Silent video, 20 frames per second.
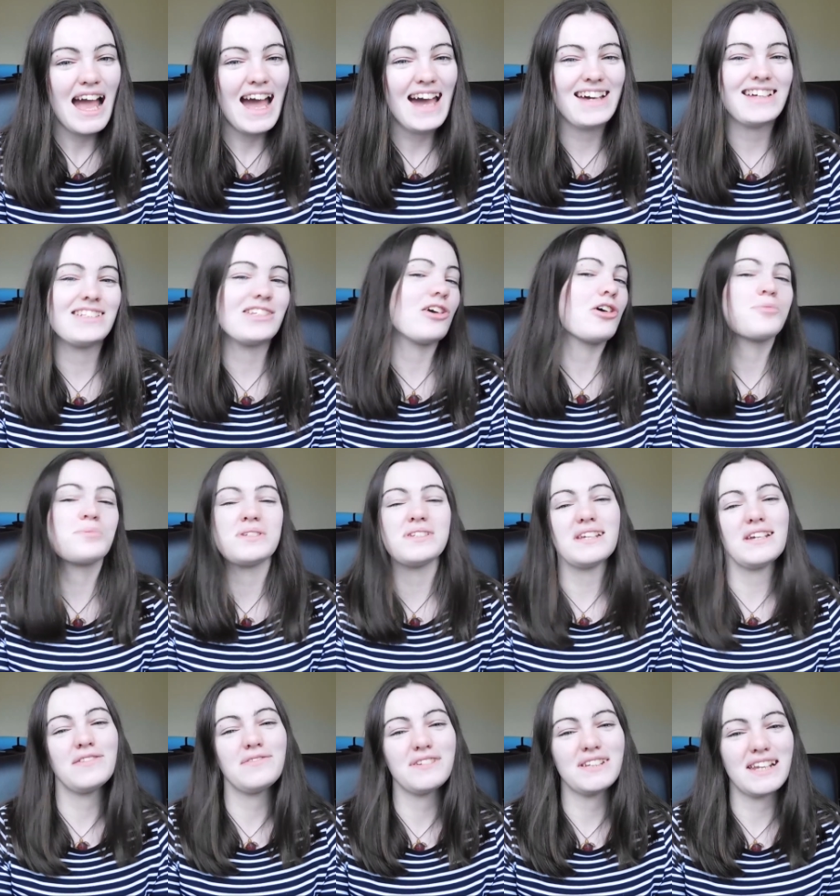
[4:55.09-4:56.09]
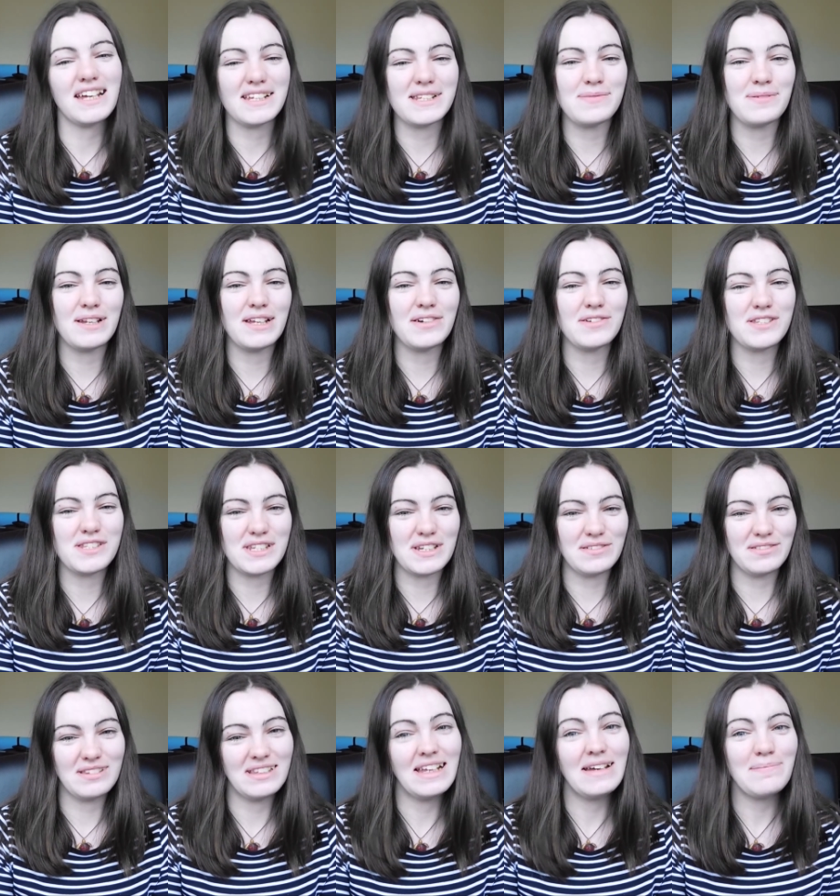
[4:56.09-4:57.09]
and I hope to see you for the next video
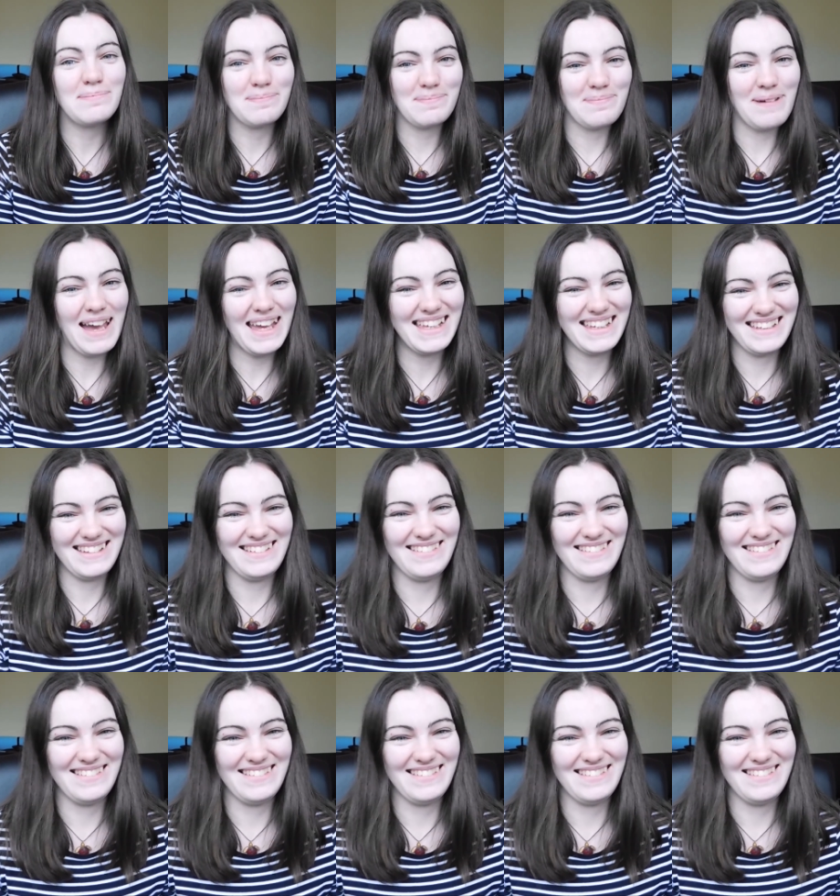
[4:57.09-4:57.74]
soon. Bye!